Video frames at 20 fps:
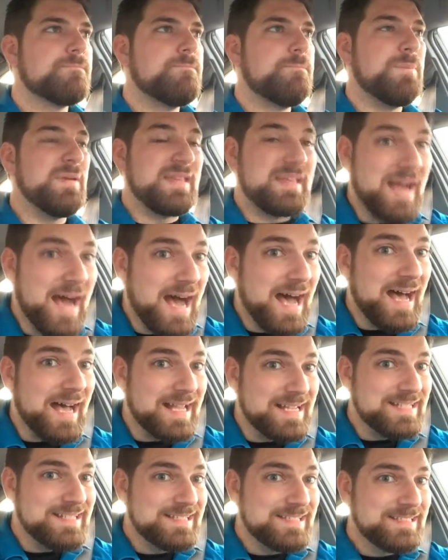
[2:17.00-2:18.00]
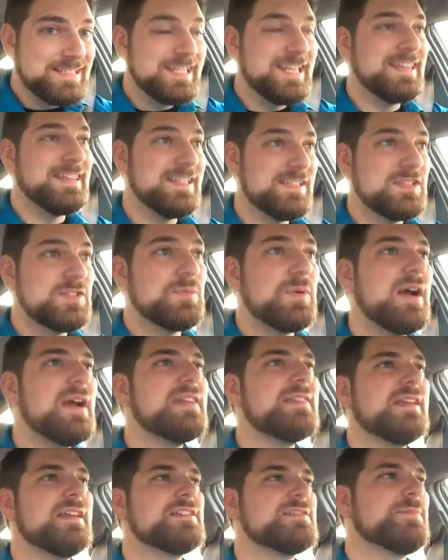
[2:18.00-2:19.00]
Because, and this is why I
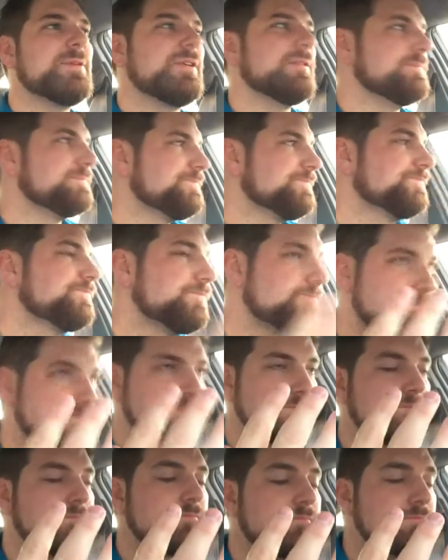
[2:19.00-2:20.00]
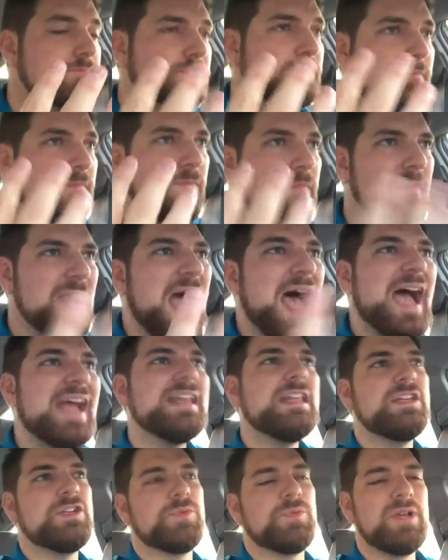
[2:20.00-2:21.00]
think it's important, I
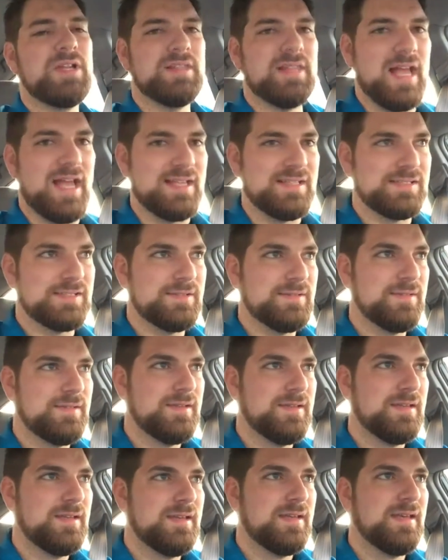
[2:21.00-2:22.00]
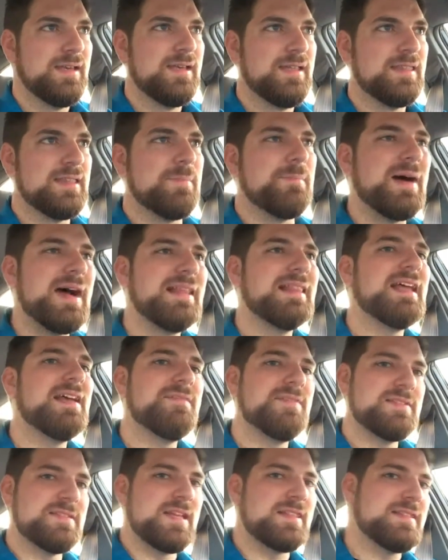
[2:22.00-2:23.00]
need to realize that my
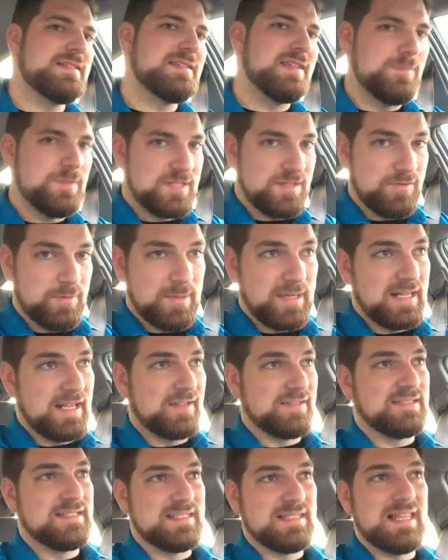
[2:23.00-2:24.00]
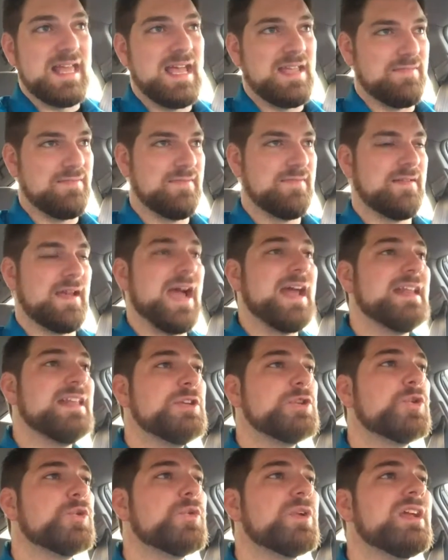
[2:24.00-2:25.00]
life is not the same as everybody else's life. I need
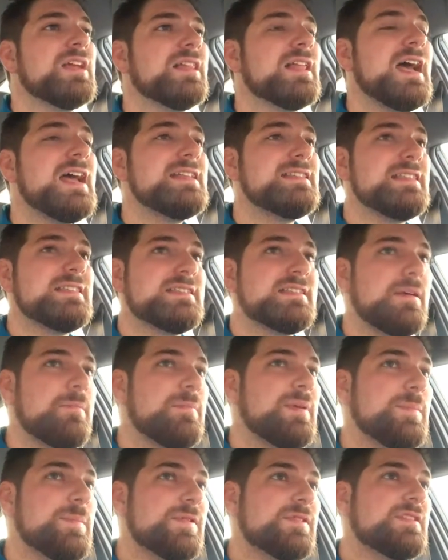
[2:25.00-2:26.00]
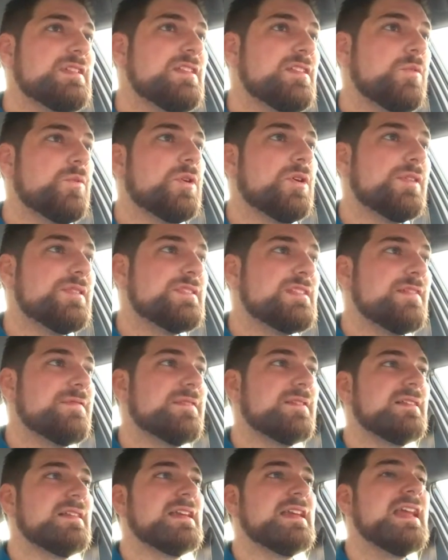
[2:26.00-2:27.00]
to realize that some people see the world
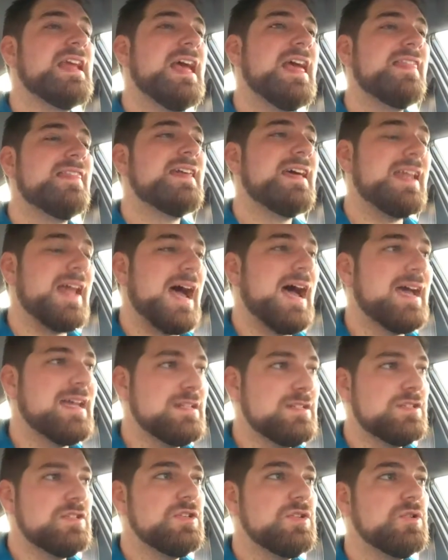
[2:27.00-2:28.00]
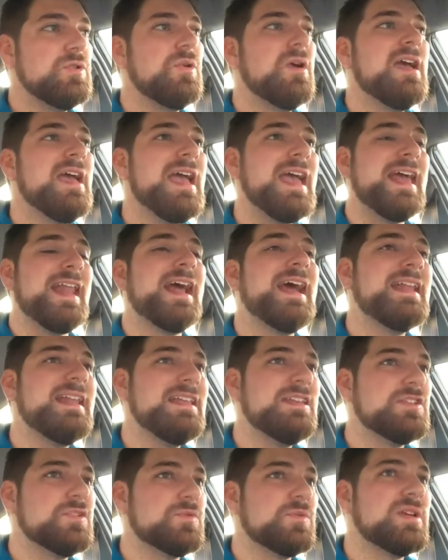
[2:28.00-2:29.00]
differently than I do, and I
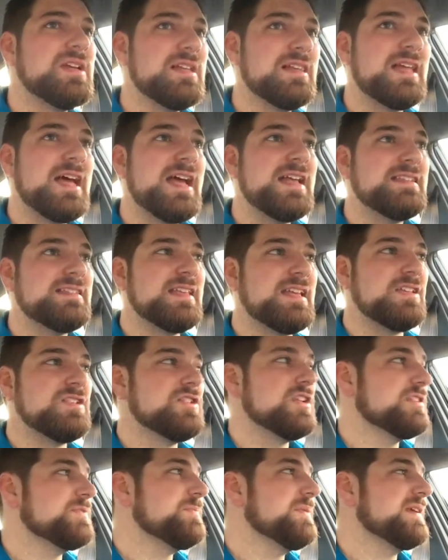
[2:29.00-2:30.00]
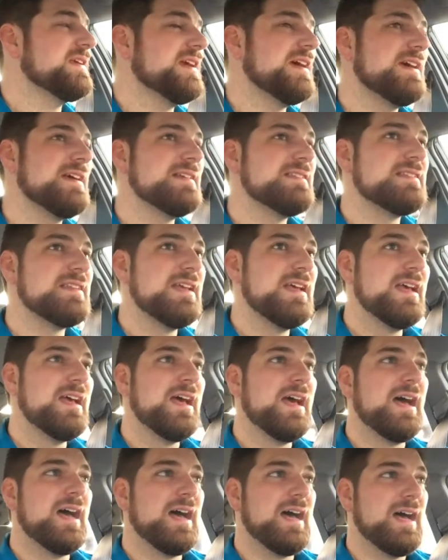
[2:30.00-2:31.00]
need to realize that just because
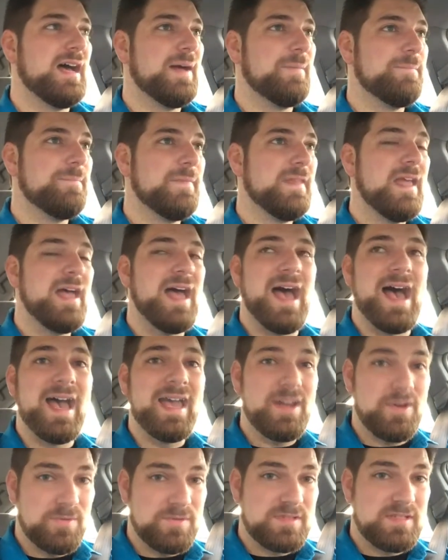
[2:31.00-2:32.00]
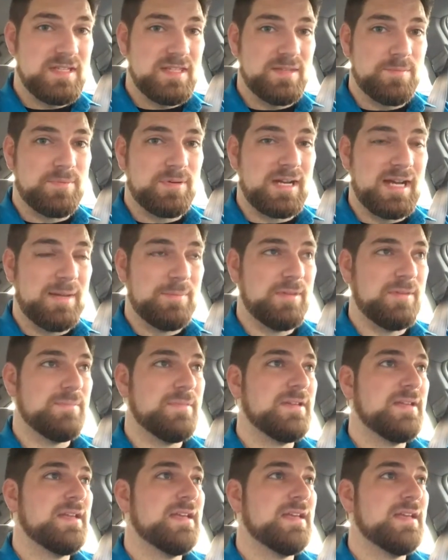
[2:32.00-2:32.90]
I don't see the problem